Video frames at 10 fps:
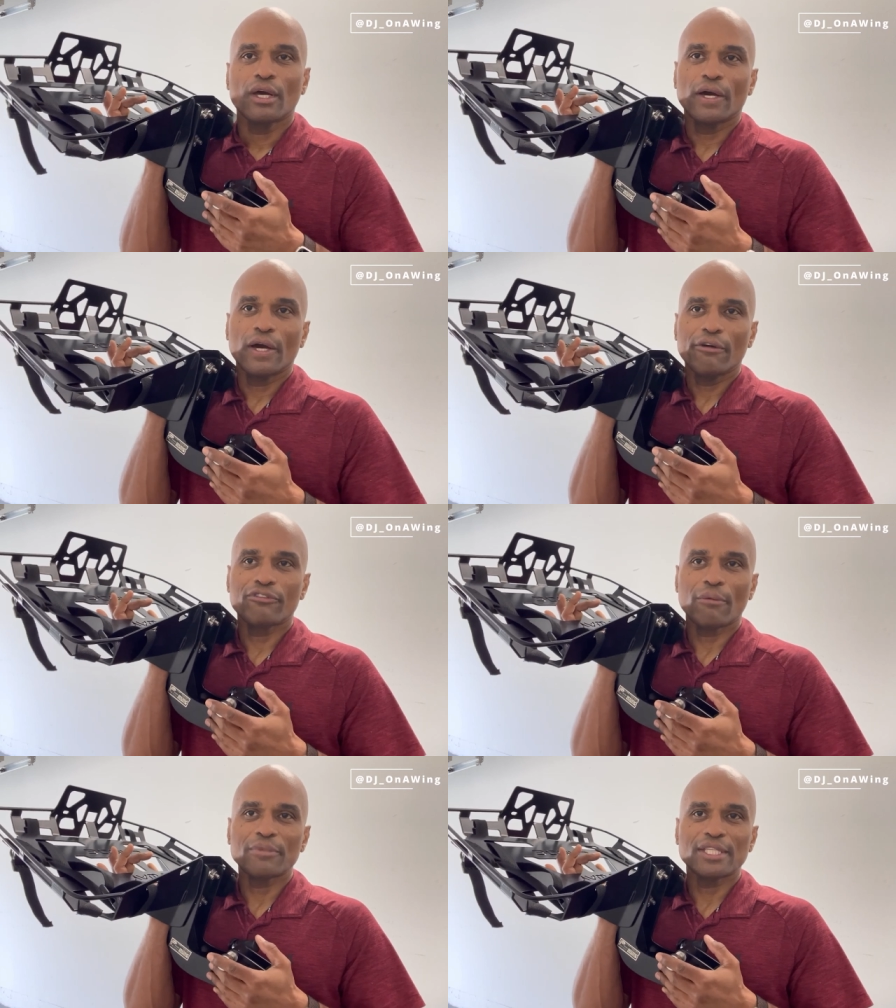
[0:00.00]
Uh,
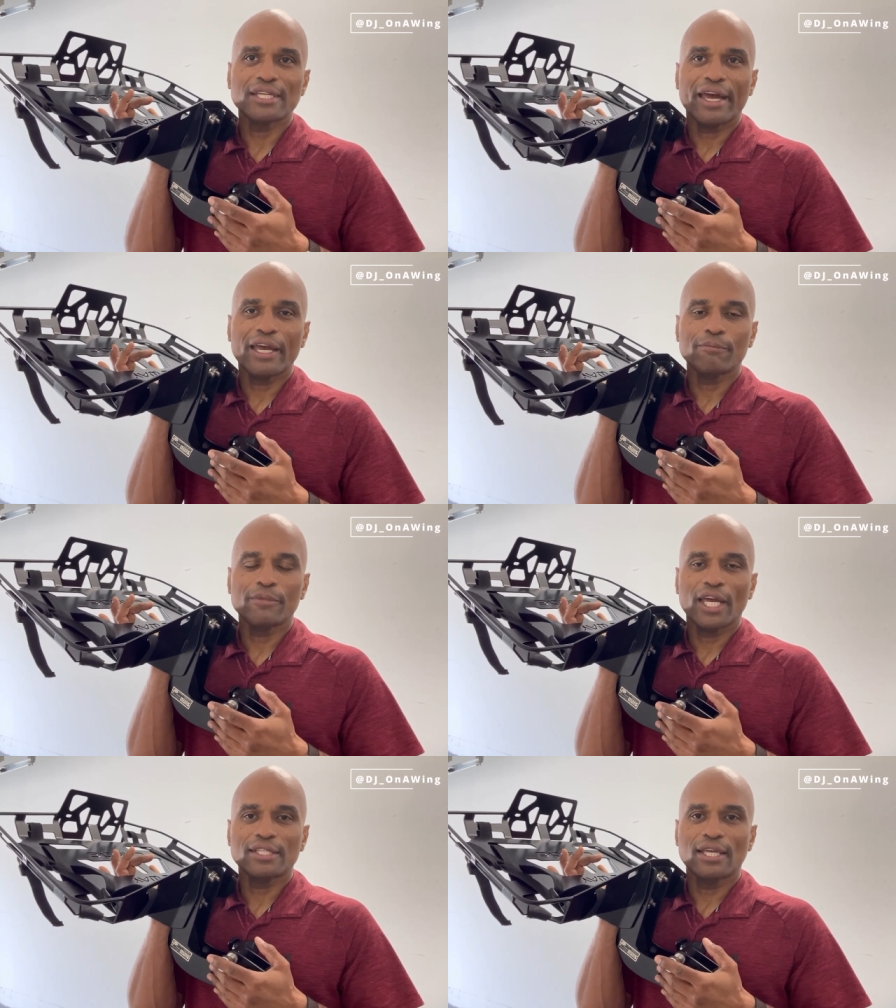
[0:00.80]
from the time
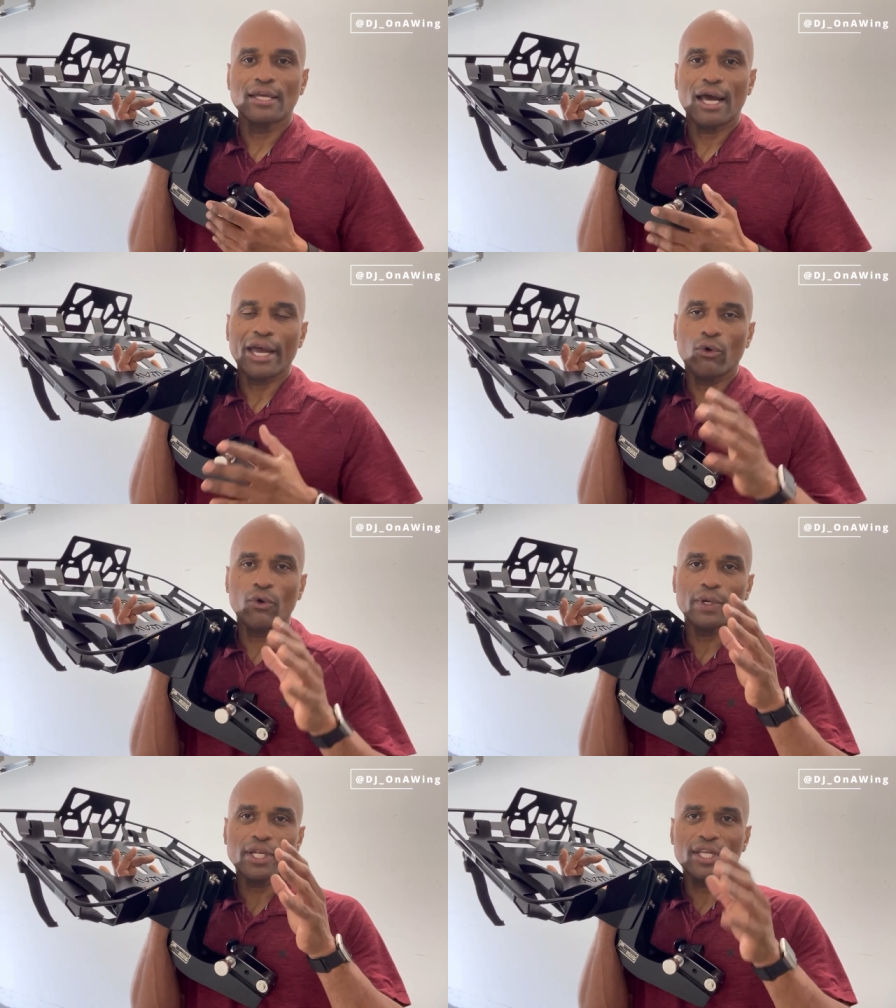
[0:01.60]
that I
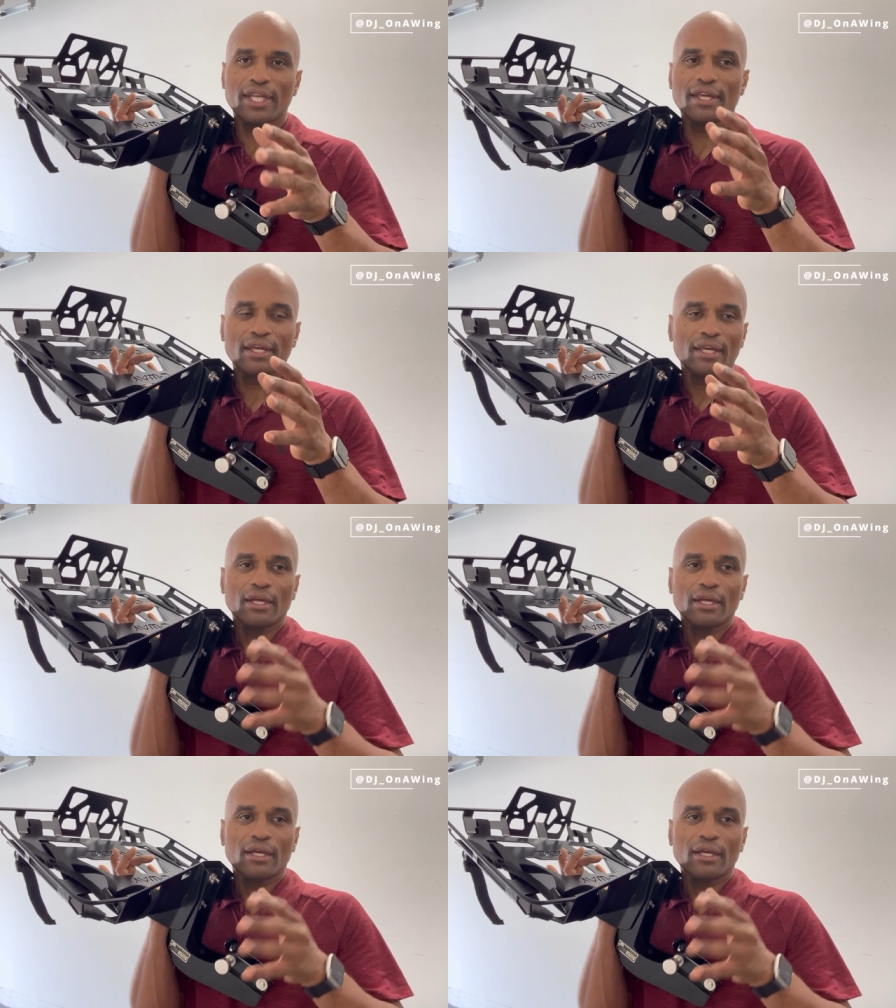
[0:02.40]
ordered,